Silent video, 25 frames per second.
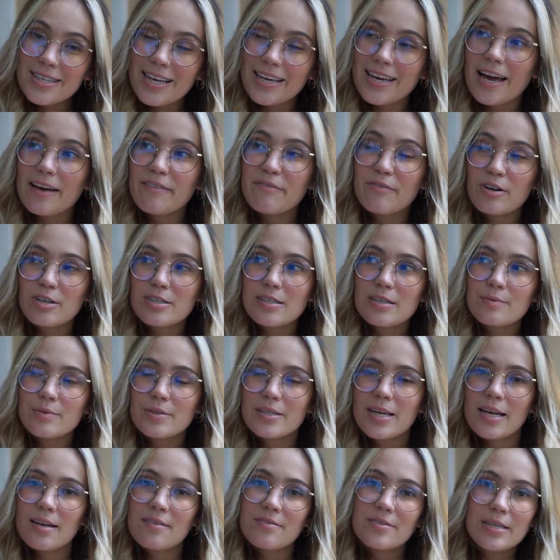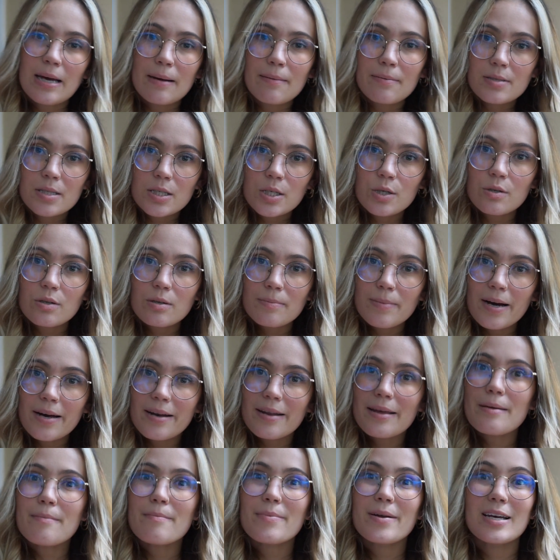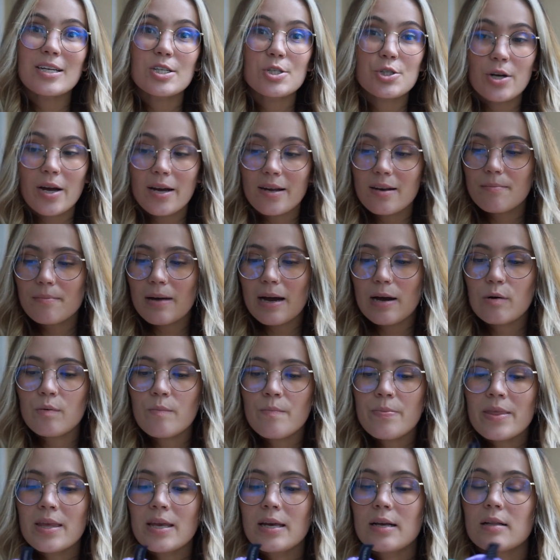Like at first I was kind of skeptical about it, but I tried them out.